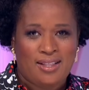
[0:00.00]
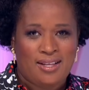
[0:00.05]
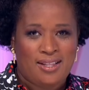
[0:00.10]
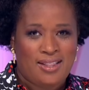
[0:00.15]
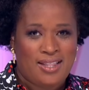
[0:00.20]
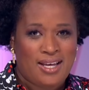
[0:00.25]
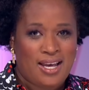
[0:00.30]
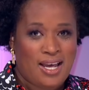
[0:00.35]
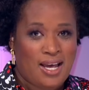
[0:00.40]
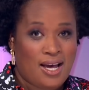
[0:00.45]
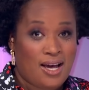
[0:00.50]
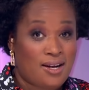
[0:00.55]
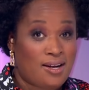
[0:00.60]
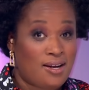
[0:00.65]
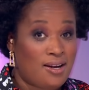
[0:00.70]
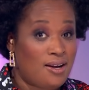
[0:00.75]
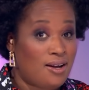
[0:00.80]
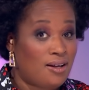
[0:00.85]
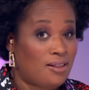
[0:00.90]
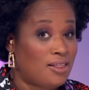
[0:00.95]
that they had
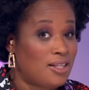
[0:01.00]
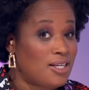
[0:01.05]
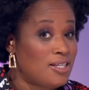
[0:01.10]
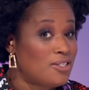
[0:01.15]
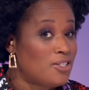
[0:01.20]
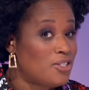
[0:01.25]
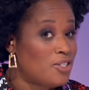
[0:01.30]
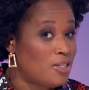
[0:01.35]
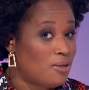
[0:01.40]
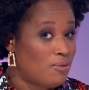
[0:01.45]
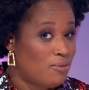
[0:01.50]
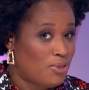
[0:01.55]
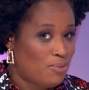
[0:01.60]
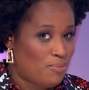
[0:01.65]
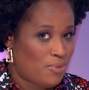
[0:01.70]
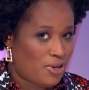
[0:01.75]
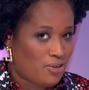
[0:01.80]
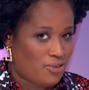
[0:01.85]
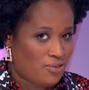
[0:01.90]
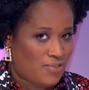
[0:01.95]
nothing to do with the
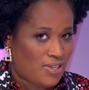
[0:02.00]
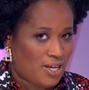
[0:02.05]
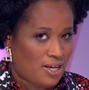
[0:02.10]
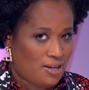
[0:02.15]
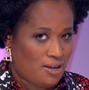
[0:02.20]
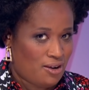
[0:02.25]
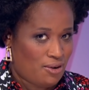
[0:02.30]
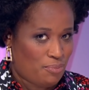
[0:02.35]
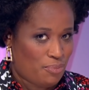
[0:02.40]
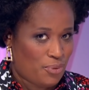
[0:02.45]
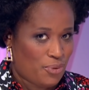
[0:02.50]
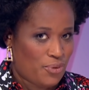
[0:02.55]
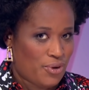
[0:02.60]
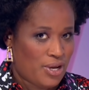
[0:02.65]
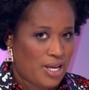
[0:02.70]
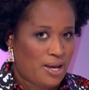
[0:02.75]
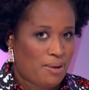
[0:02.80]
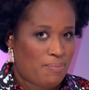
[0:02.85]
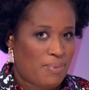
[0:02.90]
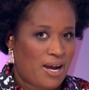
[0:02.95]
murder of that young
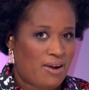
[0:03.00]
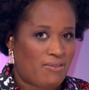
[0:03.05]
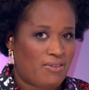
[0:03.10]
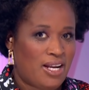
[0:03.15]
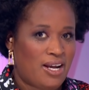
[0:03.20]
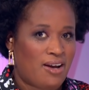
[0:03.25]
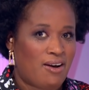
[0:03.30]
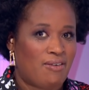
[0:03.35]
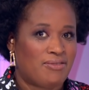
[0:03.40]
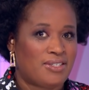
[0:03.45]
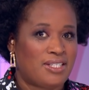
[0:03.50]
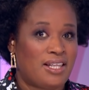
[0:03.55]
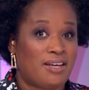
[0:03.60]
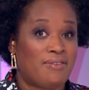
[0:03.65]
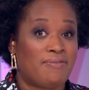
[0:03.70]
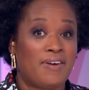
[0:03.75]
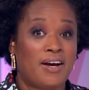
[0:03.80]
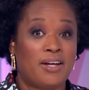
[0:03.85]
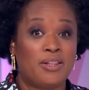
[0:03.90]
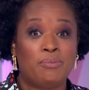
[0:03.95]
boy. Apparently, after they
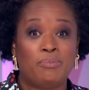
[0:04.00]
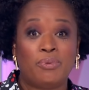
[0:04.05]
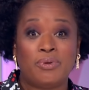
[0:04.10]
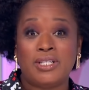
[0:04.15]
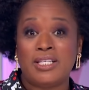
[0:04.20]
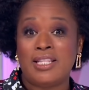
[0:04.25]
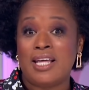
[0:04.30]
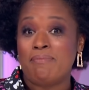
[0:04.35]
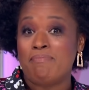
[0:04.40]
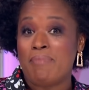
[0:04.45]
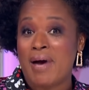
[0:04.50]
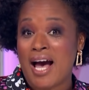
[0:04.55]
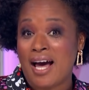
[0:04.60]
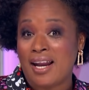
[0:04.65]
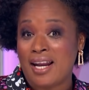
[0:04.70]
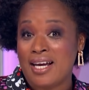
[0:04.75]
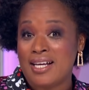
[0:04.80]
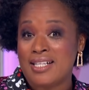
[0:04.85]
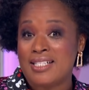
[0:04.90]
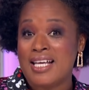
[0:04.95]
found the body, they
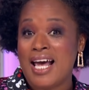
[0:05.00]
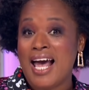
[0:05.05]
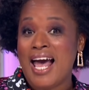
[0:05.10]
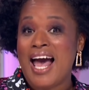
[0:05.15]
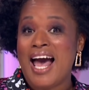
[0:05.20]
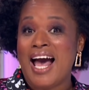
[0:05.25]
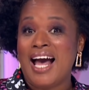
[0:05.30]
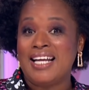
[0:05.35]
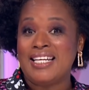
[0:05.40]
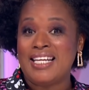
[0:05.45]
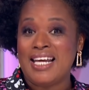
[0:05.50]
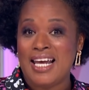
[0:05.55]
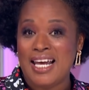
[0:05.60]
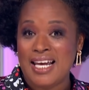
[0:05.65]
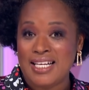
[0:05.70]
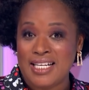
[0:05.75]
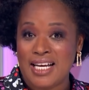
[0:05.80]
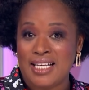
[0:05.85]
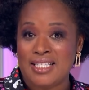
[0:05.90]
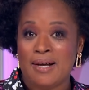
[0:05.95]
panicked and
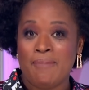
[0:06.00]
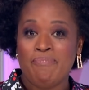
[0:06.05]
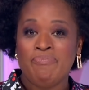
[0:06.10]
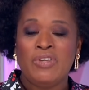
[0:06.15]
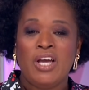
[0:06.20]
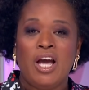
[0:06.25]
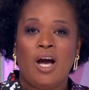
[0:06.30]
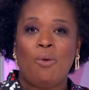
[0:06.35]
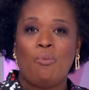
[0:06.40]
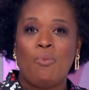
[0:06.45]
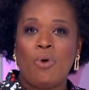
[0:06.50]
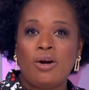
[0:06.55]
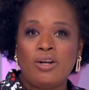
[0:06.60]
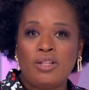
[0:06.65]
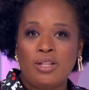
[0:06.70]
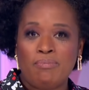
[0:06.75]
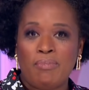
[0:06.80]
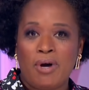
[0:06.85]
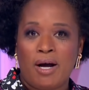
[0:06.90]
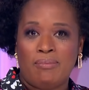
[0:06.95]
hid it. And one
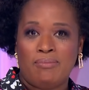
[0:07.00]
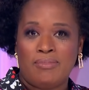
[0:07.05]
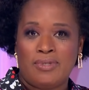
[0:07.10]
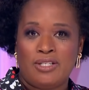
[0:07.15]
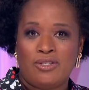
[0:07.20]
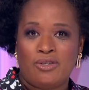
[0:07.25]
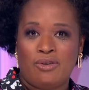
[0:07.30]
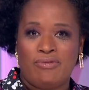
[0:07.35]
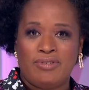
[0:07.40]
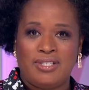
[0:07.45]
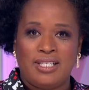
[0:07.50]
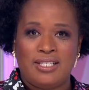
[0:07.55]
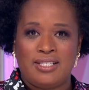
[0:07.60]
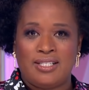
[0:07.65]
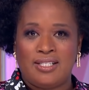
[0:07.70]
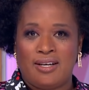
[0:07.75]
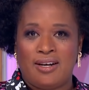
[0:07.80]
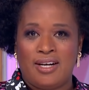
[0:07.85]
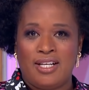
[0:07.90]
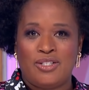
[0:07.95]
of the mums has obviously
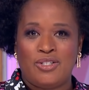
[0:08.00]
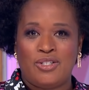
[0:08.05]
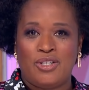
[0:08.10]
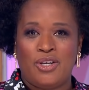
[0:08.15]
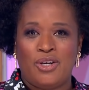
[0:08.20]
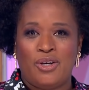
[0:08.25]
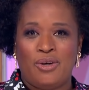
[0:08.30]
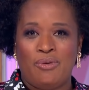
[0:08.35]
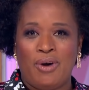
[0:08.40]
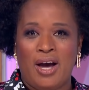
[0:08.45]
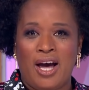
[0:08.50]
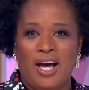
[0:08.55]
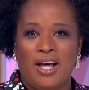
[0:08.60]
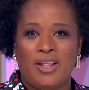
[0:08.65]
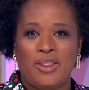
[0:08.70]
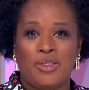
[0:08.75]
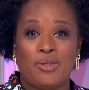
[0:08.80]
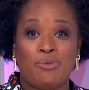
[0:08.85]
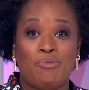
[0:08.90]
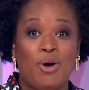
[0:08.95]
decided to
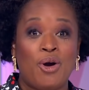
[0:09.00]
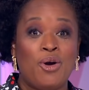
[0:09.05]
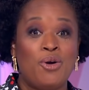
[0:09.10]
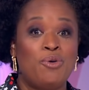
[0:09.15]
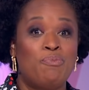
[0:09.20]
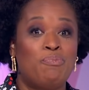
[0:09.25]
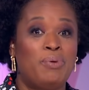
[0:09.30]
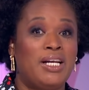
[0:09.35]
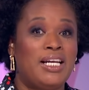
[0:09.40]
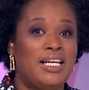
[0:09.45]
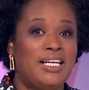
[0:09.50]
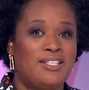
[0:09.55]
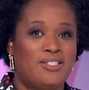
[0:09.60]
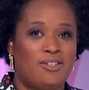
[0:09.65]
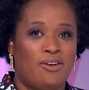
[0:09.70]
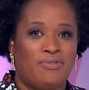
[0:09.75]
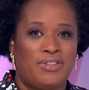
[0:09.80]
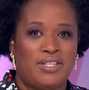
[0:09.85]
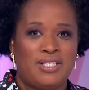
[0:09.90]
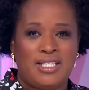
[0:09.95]
throw police
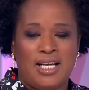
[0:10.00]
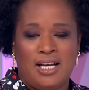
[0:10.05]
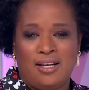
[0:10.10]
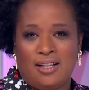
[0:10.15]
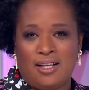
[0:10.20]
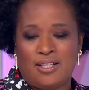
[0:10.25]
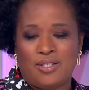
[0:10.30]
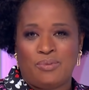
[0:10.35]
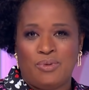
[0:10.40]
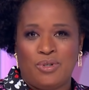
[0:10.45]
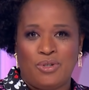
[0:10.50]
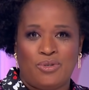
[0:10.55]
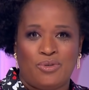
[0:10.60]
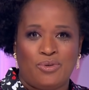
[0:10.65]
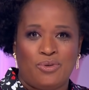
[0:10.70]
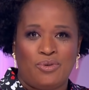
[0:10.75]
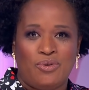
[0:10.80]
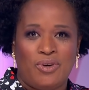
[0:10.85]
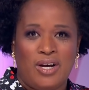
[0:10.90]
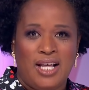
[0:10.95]
off the scent. That's what you
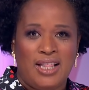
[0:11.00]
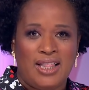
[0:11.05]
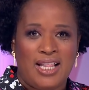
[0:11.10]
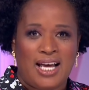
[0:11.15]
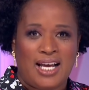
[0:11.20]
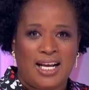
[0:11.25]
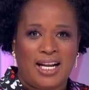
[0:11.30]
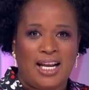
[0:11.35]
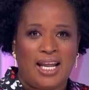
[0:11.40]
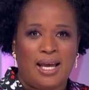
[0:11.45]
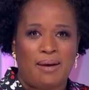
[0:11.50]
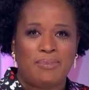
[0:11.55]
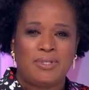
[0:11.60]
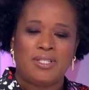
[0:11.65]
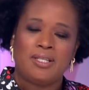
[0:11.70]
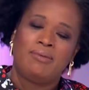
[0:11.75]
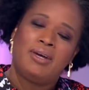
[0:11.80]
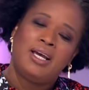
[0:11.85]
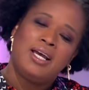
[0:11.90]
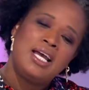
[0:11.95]
saw in that clip.
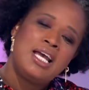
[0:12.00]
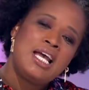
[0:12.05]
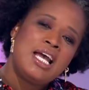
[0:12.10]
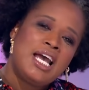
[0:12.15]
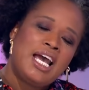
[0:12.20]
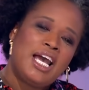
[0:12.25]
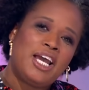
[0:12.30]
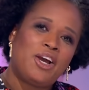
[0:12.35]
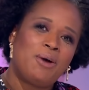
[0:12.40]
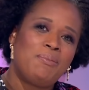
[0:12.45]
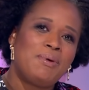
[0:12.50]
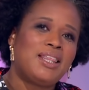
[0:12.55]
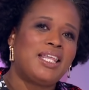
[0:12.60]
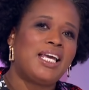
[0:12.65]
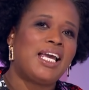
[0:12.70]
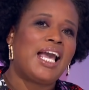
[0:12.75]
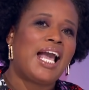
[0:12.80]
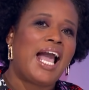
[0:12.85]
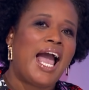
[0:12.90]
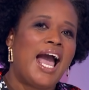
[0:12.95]
So it got me
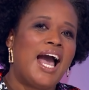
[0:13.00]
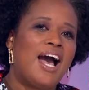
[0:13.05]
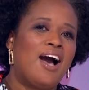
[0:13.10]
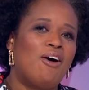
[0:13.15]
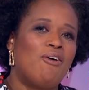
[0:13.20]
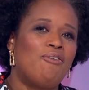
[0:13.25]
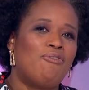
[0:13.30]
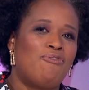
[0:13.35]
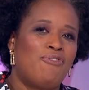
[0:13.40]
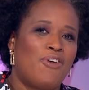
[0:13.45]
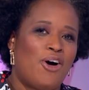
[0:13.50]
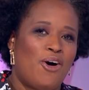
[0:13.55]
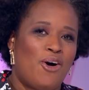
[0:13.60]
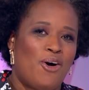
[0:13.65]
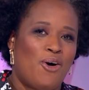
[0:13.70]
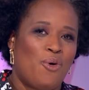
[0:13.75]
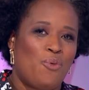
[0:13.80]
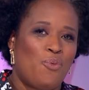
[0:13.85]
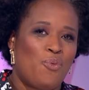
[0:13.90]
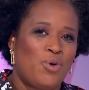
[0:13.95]
thinking how
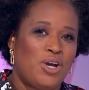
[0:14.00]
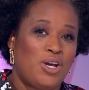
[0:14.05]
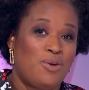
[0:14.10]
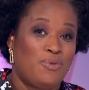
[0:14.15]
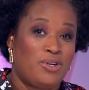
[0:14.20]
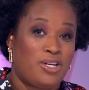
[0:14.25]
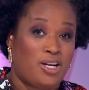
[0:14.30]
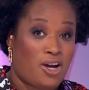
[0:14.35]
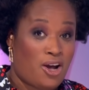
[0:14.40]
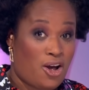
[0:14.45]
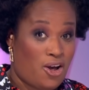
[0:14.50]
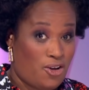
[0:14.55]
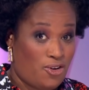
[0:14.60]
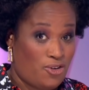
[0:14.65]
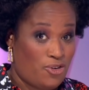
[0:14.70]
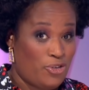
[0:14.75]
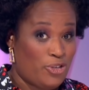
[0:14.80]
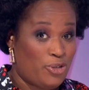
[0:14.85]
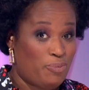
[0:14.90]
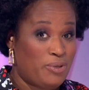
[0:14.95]
far we would
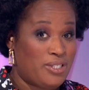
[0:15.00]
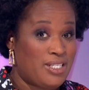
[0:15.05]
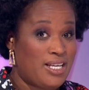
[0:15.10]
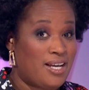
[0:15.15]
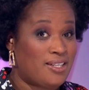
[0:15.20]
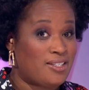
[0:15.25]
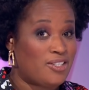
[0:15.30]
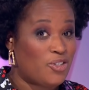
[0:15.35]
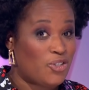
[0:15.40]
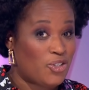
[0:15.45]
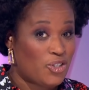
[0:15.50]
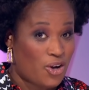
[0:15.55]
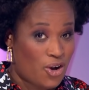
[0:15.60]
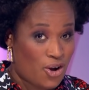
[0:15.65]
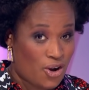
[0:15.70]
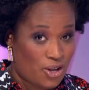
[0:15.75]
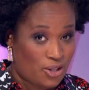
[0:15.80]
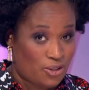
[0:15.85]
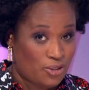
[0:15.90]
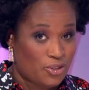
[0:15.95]
go to protect a
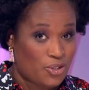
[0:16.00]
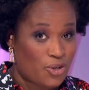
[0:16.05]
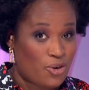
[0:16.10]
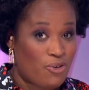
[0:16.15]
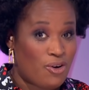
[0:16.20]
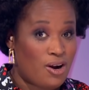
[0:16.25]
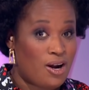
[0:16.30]
child or